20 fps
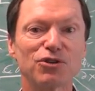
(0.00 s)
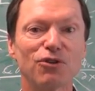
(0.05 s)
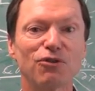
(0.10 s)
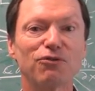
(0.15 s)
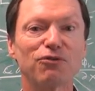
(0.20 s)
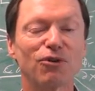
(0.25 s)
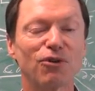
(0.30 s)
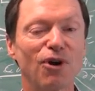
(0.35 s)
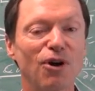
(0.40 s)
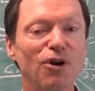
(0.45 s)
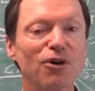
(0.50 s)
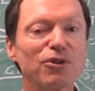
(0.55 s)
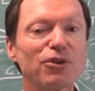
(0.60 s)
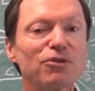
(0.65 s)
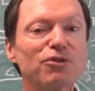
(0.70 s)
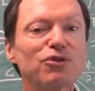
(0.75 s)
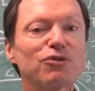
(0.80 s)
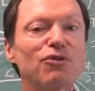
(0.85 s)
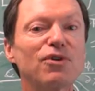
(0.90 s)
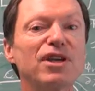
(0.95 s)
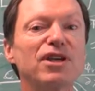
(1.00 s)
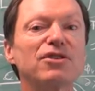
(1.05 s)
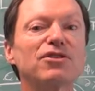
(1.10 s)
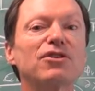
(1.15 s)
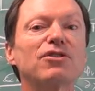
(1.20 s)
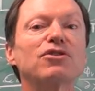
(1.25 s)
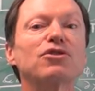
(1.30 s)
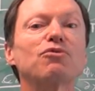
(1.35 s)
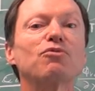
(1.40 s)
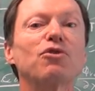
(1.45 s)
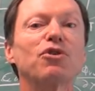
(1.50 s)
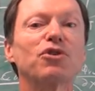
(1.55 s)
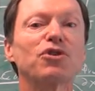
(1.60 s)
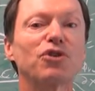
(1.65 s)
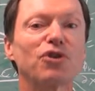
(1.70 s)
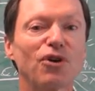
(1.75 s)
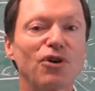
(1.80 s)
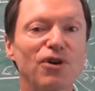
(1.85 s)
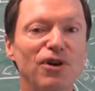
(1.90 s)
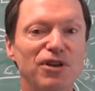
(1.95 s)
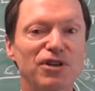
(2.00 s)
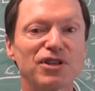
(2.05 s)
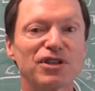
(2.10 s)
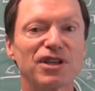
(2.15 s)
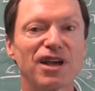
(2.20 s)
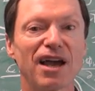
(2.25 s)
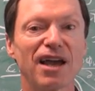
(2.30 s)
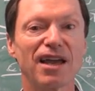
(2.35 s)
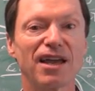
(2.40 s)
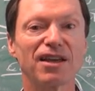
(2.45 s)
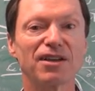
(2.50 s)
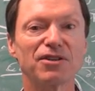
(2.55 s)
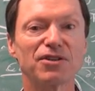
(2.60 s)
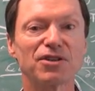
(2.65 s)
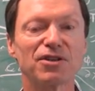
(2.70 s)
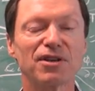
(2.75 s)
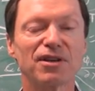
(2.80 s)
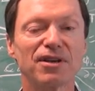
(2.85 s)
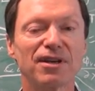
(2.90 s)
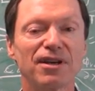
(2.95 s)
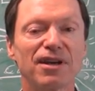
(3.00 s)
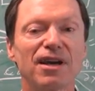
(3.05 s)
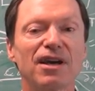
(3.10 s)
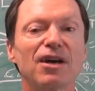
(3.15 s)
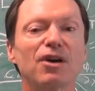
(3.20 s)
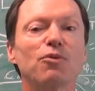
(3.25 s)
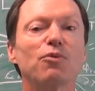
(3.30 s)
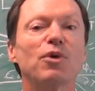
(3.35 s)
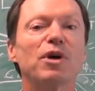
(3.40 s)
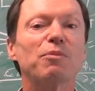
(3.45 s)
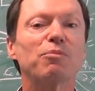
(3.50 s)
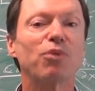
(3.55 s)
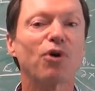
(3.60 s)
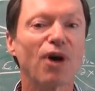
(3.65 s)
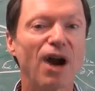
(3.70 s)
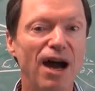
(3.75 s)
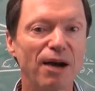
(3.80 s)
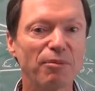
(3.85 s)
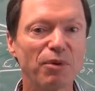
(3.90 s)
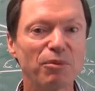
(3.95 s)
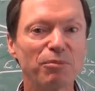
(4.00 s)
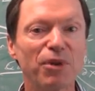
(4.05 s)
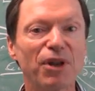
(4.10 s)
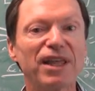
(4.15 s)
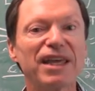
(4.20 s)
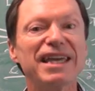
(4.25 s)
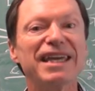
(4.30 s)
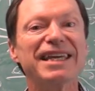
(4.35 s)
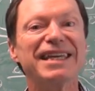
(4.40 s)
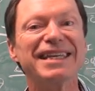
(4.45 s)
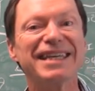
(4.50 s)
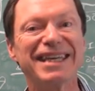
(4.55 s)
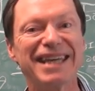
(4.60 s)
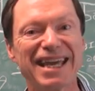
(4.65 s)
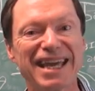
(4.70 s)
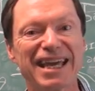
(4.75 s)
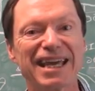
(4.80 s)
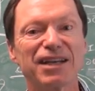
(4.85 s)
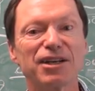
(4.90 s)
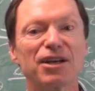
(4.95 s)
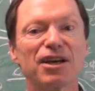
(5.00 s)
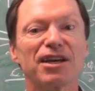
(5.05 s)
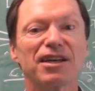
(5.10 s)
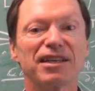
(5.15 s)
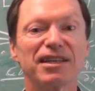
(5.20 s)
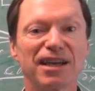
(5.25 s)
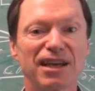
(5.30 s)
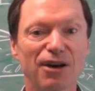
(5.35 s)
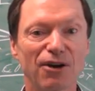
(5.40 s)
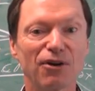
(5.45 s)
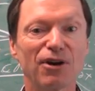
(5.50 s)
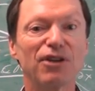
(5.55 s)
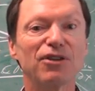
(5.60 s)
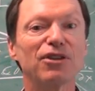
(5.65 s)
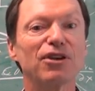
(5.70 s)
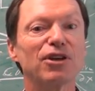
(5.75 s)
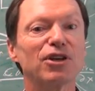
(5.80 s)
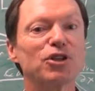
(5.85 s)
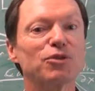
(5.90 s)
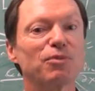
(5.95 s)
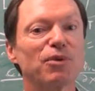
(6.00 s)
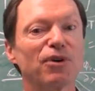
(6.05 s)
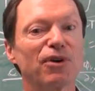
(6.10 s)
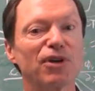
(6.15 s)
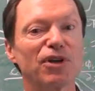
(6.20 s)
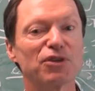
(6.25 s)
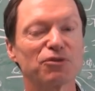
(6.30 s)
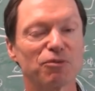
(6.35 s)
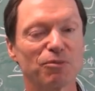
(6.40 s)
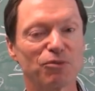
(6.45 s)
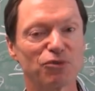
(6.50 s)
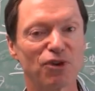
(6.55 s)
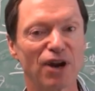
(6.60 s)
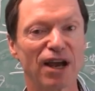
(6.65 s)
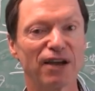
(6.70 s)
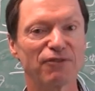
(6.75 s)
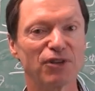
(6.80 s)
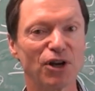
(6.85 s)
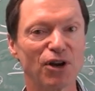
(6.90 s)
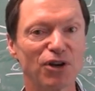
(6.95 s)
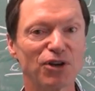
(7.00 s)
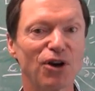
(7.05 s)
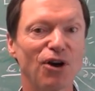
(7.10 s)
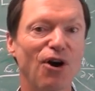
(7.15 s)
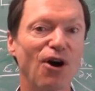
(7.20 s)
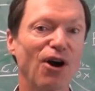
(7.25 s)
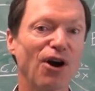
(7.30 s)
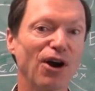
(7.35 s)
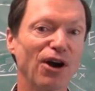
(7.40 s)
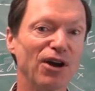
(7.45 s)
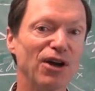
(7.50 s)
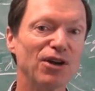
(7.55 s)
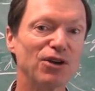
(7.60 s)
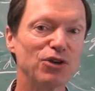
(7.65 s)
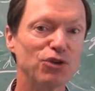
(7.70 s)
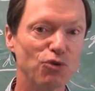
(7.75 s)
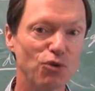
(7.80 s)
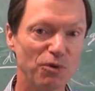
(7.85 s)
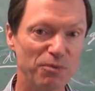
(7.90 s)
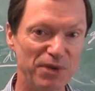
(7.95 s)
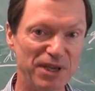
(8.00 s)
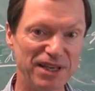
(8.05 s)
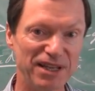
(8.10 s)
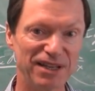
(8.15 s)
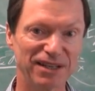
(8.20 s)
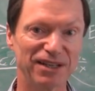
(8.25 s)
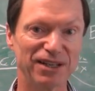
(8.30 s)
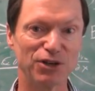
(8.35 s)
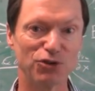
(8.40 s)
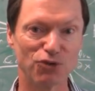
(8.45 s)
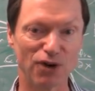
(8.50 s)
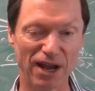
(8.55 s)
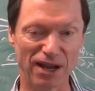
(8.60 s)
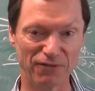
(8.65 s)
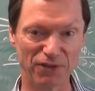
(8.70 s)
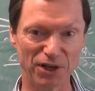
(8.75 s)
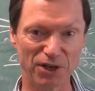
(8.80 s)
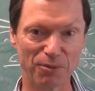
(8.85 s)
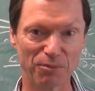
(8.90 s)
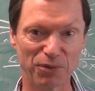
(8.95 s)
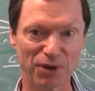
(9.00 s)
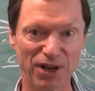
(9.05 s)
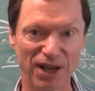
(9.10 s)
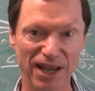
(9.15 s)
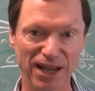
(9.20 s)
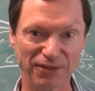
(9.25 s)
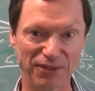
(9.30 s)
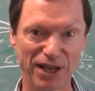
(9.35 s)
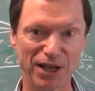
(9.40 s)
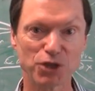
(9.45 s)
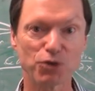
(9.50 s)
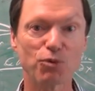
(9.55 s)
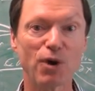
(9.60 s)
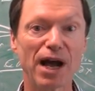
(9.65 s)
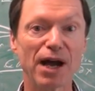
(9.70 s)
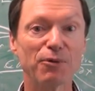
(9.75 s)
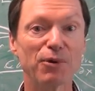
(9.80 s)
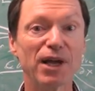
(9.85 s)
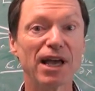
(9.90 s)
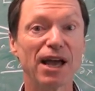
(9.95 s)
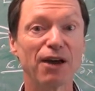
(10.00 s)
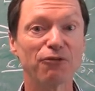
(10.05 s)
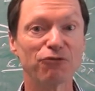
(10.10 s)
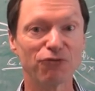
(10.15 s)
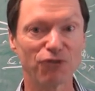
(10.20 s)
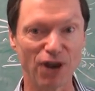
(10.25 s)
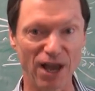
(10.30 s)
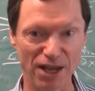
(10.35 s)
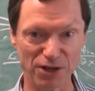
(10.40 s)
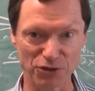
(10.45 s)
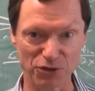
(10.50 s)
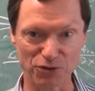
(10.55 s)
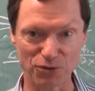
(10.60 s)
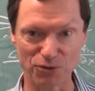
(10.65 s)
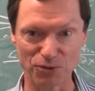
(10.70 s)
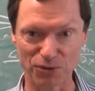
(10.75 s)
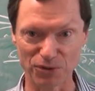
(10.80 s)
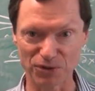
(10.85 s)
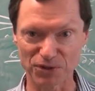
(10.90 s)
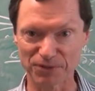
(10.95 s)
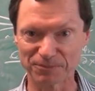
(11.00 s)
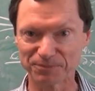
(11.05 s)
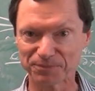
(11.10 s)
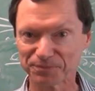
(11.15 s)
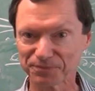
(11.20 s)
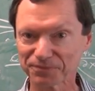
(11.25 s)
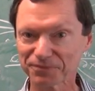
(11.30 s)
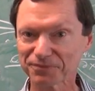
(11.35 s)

So for all those reasons, with current science, we probably can't carry the experience from driving a car to immediately driving a plane. That's why we have flight schools.